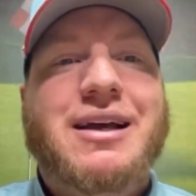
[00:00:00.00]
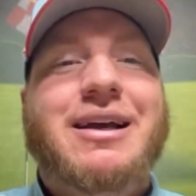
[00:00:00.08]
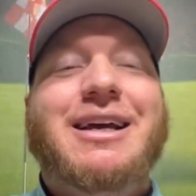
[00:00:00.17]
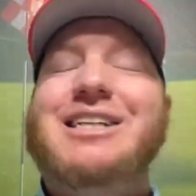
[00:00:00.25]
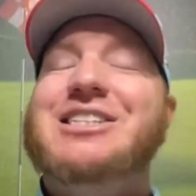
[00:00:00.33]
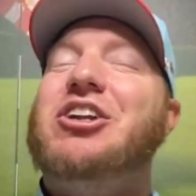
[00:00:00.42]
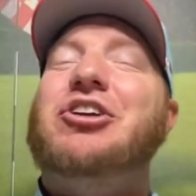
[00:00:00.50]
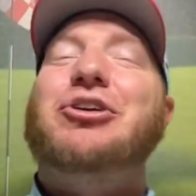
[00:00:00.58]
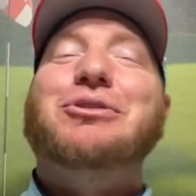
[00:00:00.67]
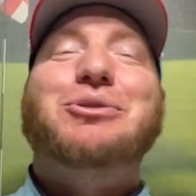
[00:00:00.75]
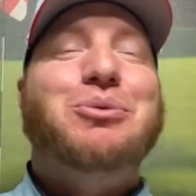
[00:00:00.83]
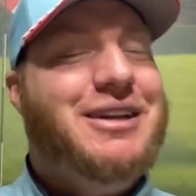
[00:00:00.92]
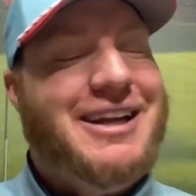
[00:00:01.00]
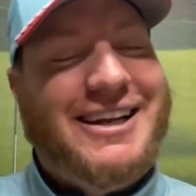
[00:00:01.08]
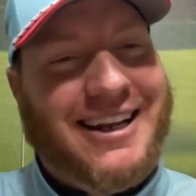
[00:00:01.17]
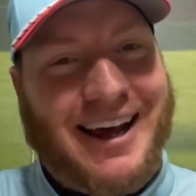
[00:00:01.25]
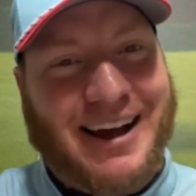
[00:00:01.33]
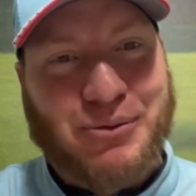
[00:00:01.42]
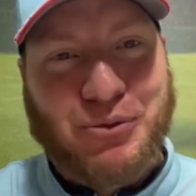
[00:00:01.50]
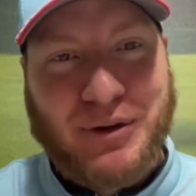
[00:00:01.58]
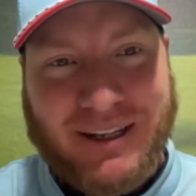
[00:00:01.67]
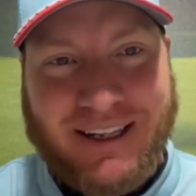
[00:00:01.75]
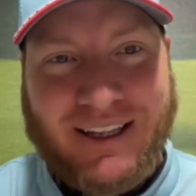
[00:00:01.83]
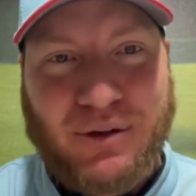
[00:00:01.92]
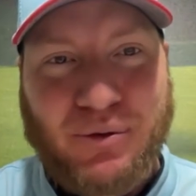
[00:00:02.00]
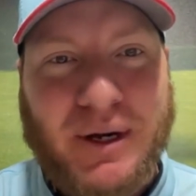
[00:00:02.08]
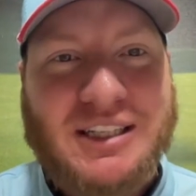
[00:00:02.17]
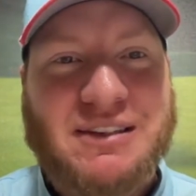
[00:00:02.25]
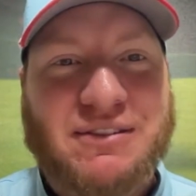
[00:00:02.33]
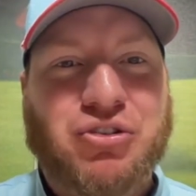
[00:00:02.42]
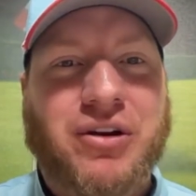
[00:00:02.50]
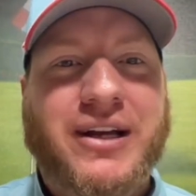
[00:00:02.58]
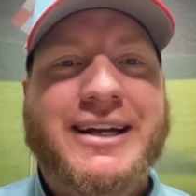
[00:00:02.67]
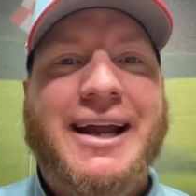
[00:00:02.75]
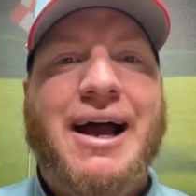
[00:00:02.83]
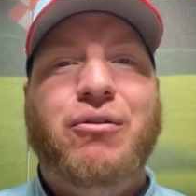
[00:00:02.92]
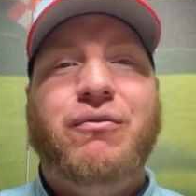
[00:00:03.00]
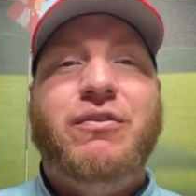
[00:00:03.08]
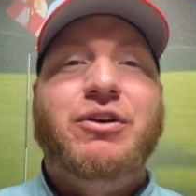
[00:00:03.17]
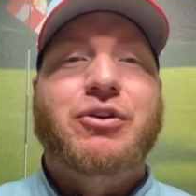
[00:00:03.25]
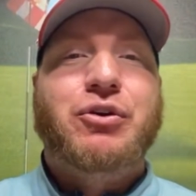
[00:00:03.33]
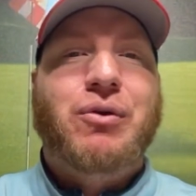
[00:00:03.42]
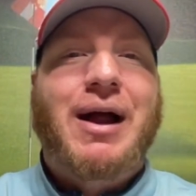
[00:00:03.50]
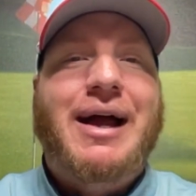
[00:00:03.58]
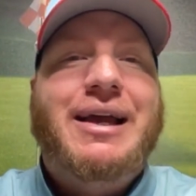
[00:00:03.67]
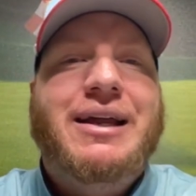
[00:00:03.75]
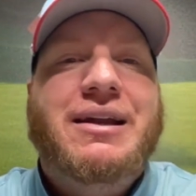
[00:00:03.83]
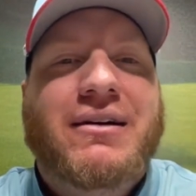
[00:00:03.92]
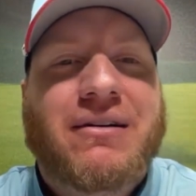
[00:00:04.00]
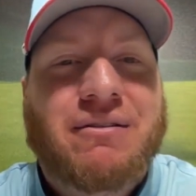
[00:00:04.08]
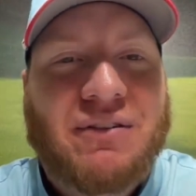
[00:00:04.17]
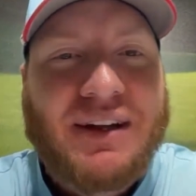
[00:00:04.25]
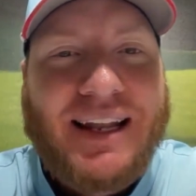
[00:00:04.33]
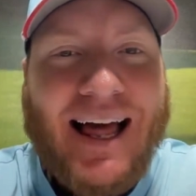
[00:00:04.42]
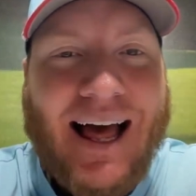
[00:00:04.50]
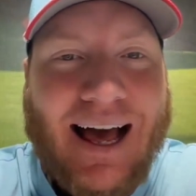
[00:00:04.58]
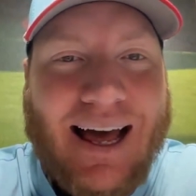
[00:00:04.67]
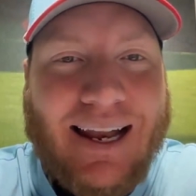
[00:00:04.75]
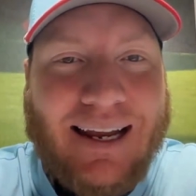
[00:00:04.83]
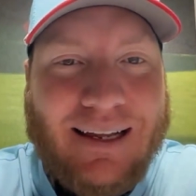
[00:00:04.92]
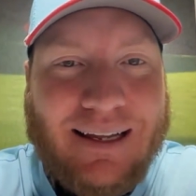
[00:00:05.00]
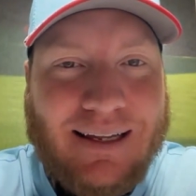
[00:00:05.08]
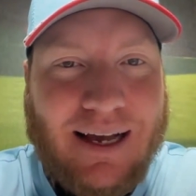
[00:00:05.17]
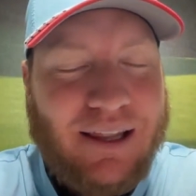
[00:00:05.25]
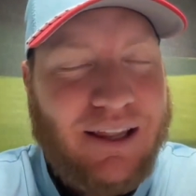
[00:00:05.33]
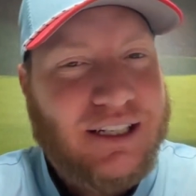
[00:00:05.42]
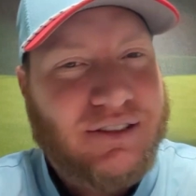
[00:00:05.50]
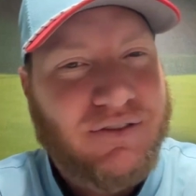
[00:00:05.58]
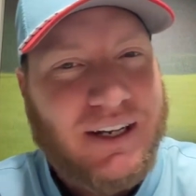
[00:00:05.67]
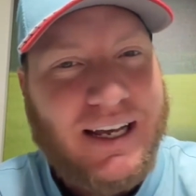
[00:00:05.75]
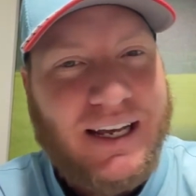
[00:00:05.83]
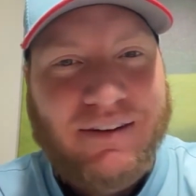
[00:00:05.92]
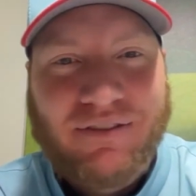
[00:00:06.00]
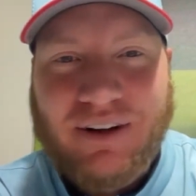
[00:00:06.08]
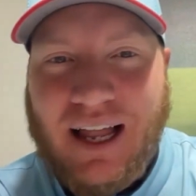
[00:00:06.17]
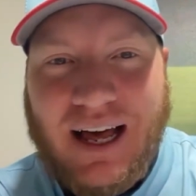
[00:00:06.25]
Is it a huge one? Not really. The Reds have traded outfielder Ryan Vilade. I think it's Vilade.